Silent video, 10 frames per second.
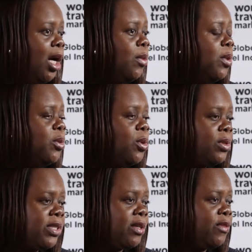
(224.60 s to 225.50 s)
We're
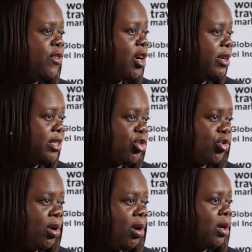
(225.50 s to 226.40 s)
also very
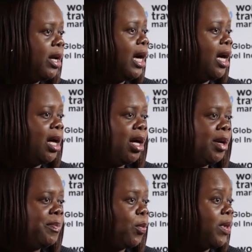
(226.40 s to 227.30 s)
strong
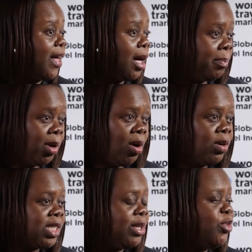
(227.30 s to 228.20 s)
with our
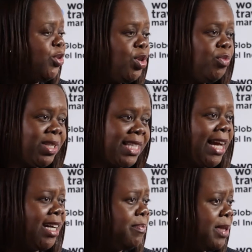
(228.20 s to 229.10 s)
blogs. There are numerous
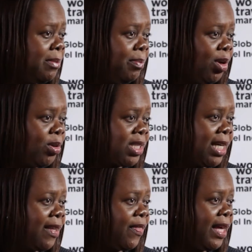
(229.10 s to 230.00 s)
Caribbean blogs
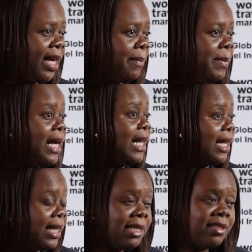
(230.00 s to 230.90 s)
out there.
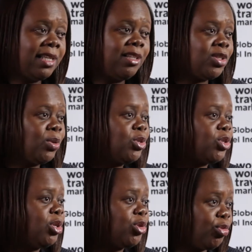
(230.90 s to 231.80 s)
LinkedIn is
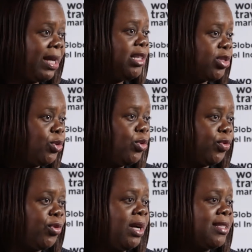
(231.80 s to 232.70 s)
also a great tool
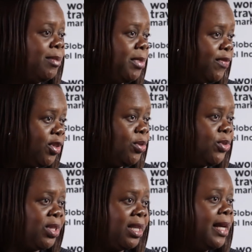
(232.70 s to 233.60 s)
for us, and we've
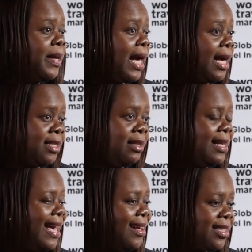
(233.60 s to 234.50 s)
used it as an
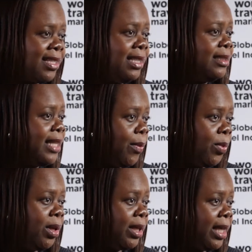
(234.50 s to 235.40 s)
excellent
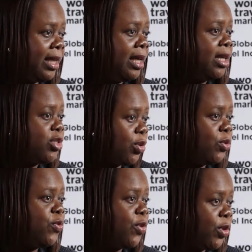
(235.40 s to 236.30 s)
networking tool
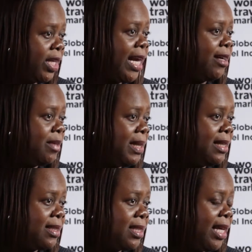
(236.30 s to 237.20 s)
for the Caribbean
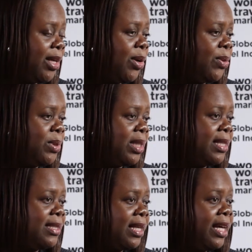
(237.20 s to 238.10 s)

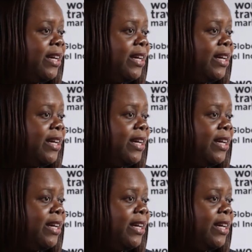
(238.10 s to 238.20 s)
stakeholders.